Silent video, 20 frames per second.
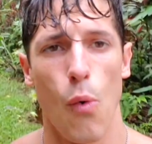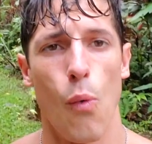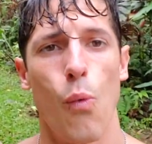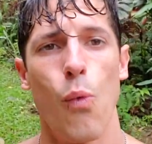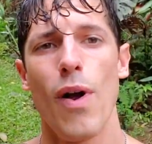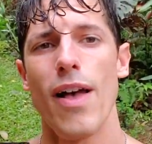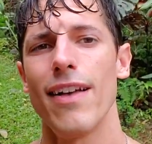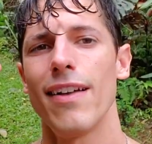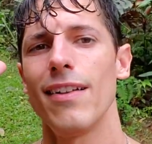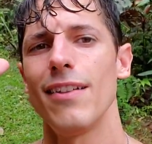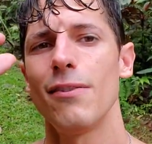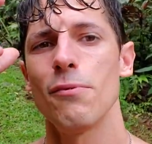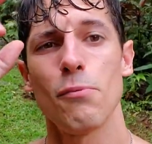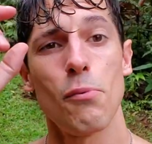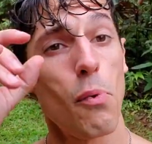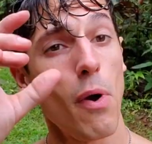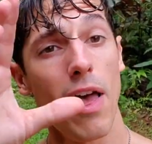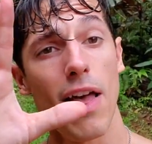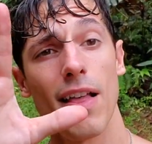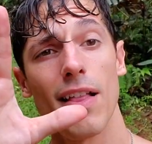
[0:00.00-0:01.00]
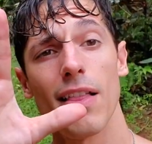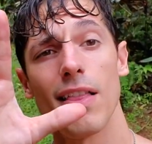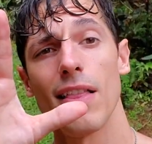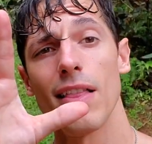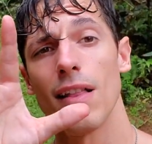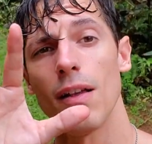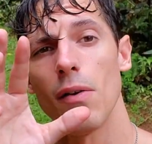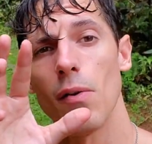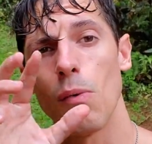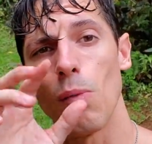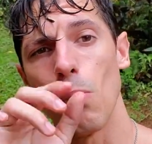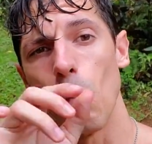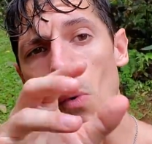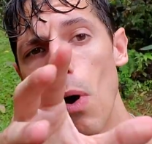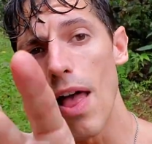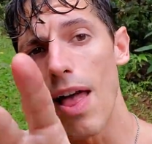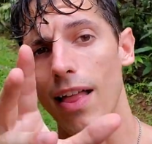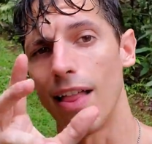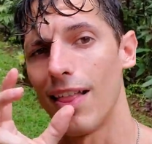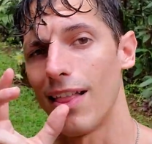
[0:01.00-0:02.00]
Well, well,
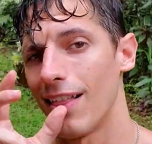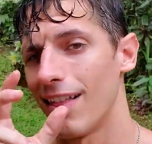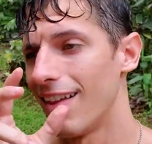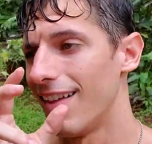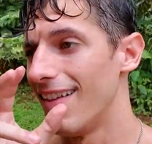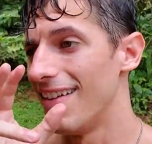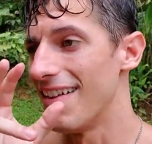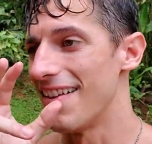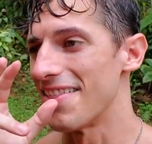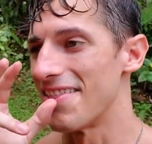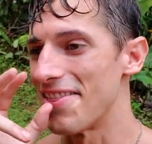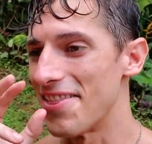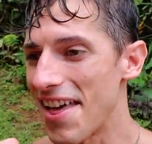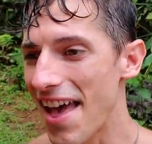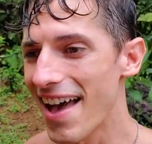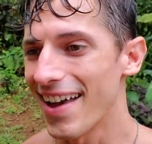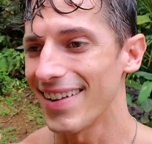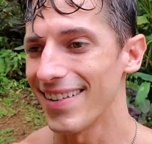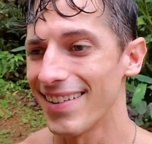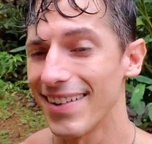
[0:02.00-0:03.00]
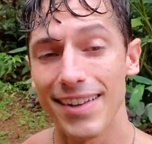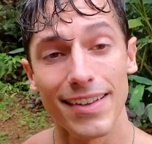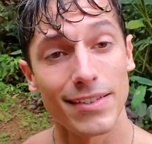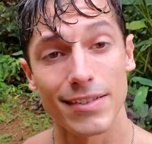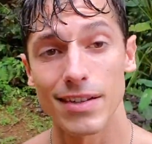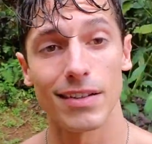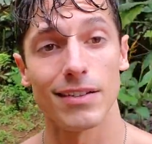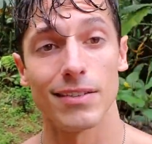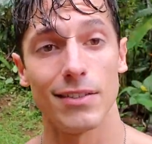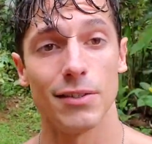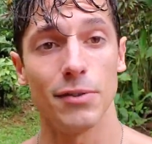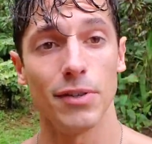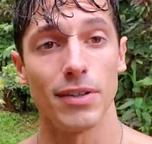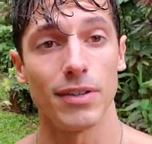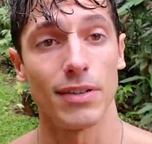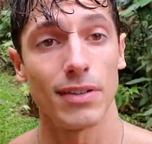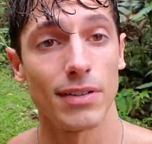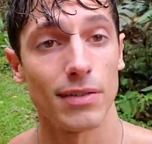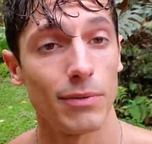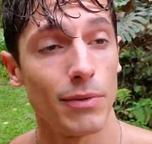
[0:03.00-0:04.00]
well. That is going to do it.
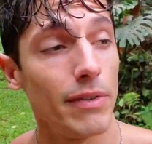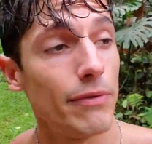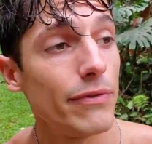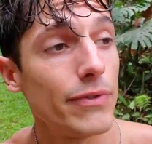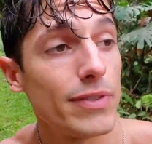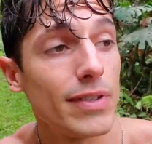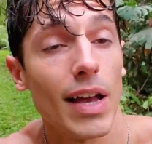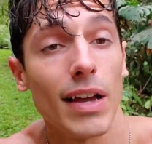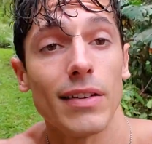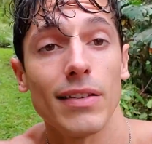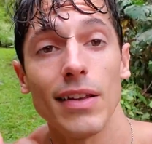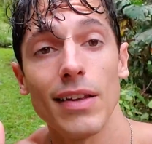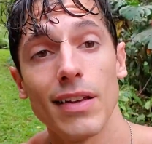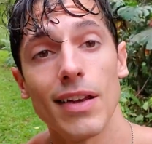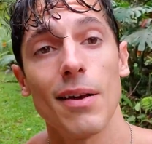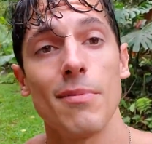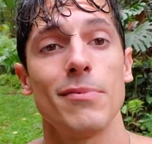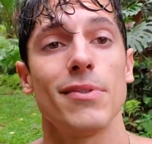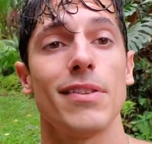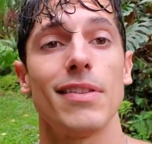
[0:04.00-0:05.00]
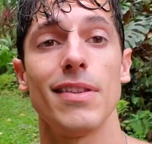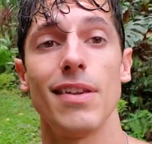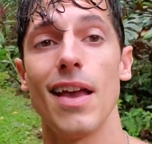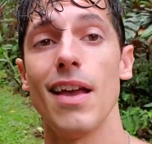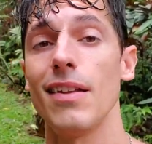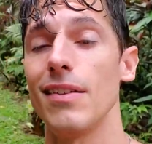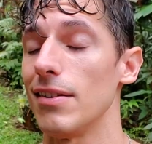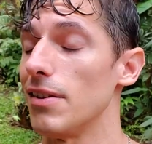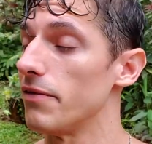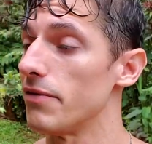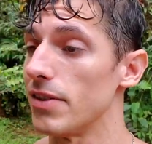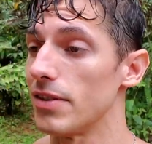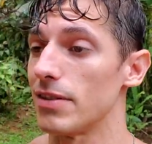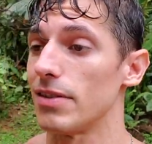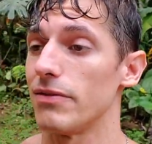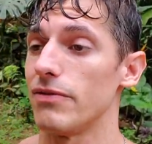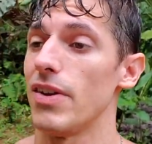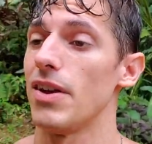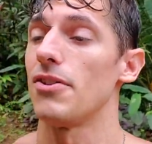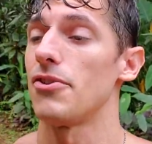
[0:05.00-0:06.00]
We've sadly come to the end of this
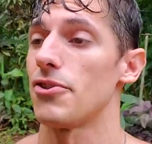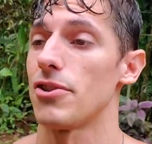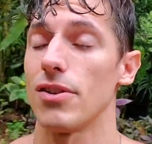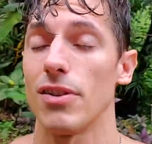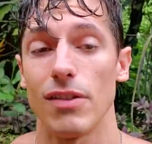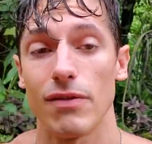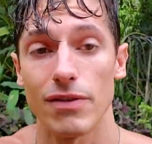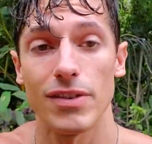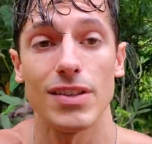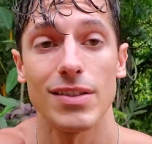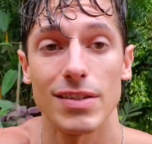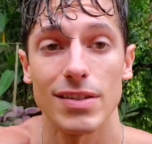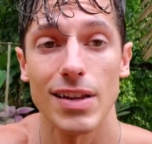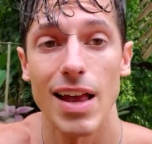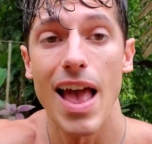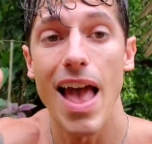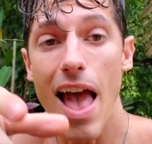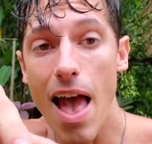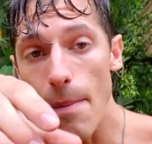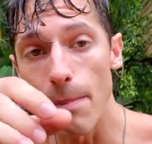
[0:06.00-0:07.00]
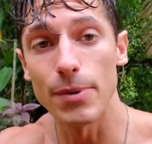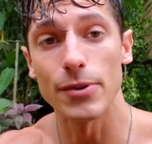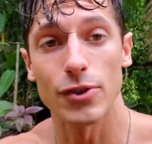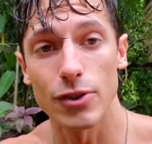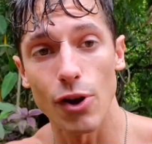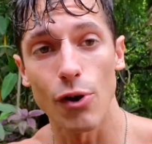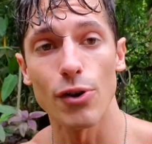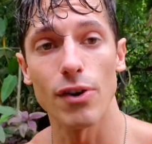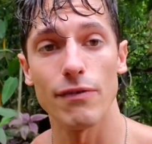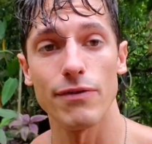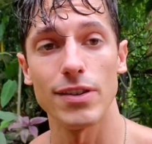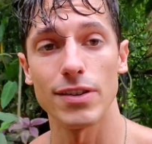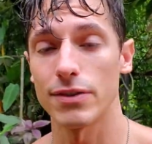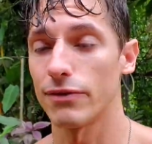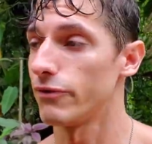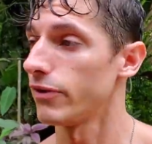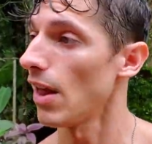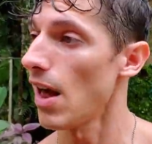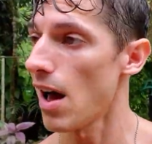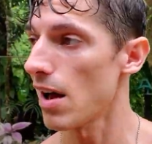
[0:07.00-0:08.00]
adventure, of this episode of this
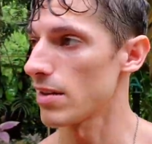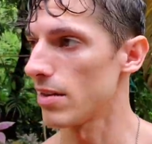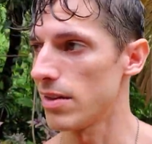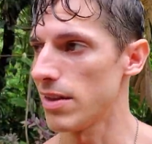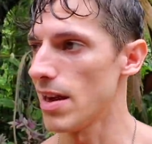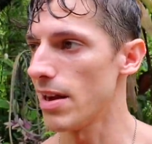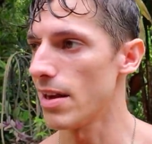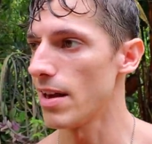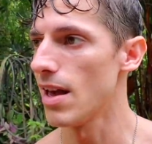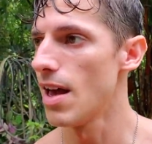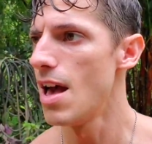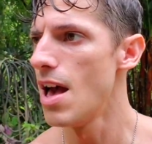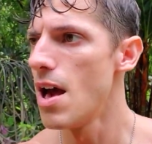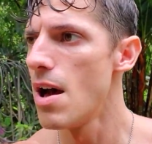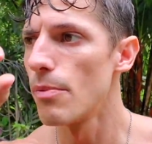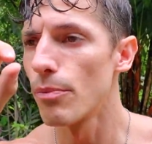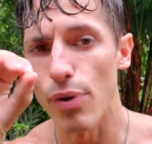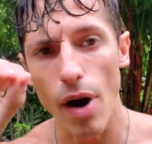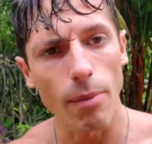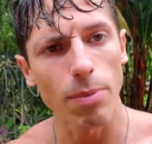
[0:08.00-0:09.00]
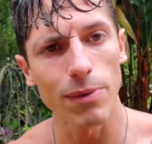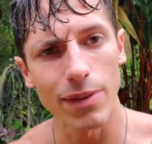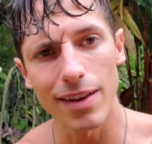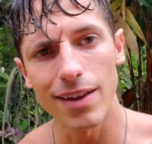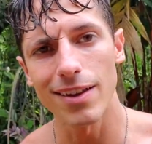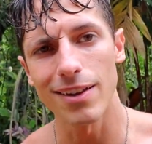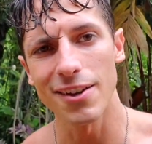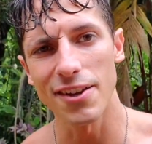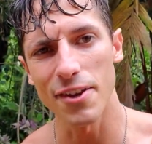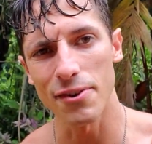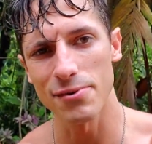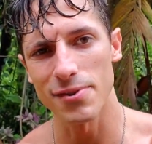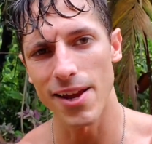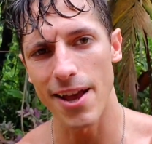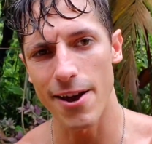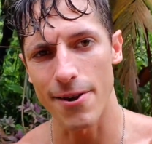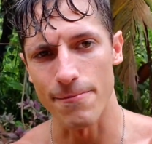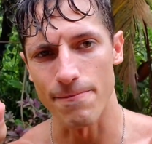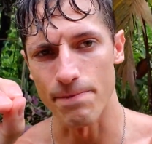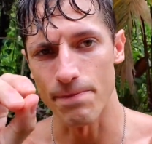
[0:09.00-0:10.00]
vlog thing. Probably going to go
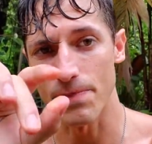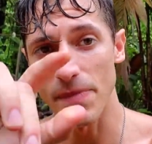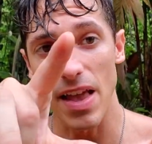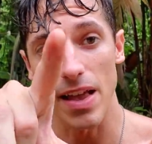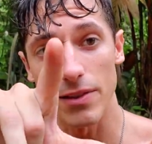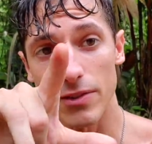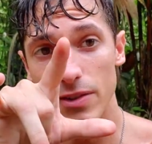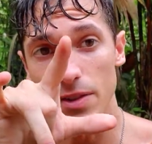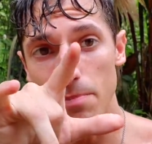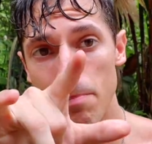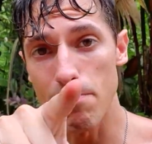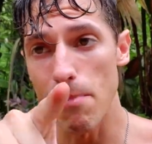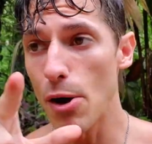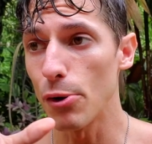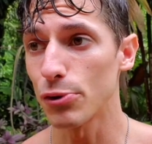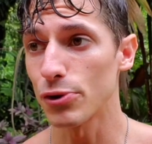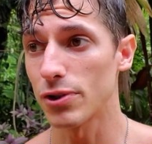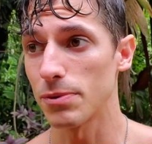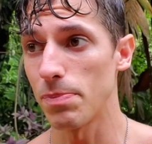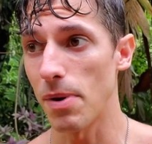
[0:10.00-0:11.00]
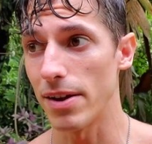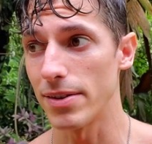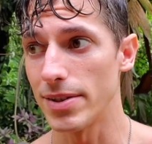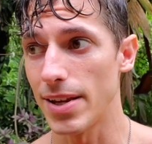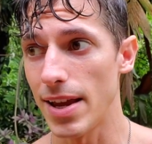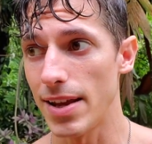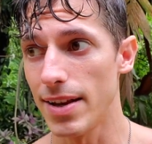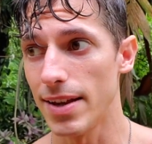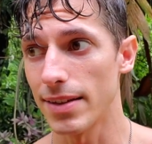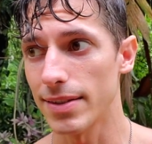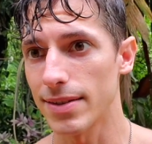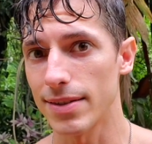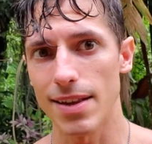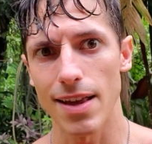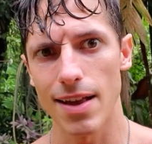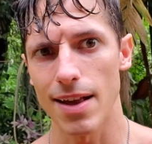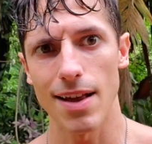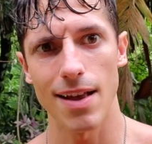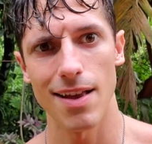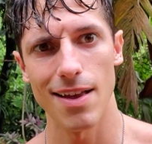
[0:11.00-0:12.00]
down as the most spontaneous
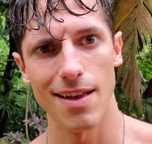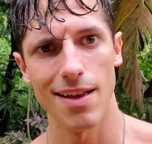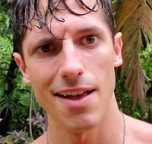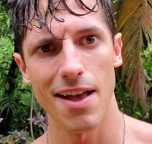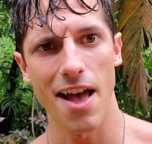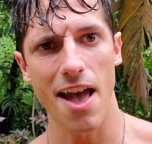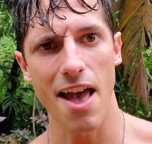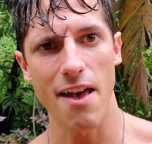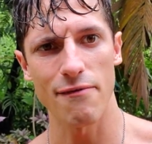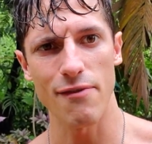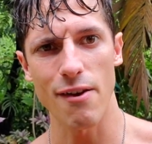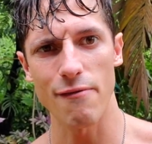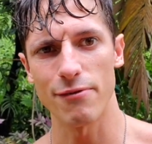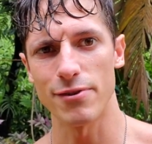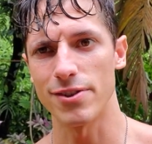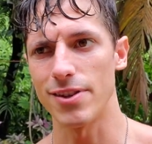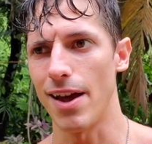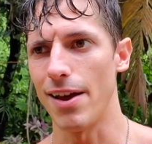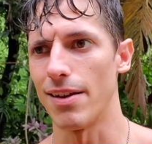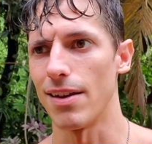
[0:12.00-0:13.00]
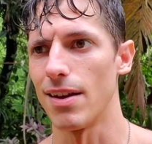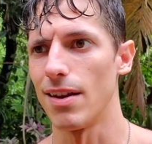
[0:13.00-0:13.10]
thing I have ever done.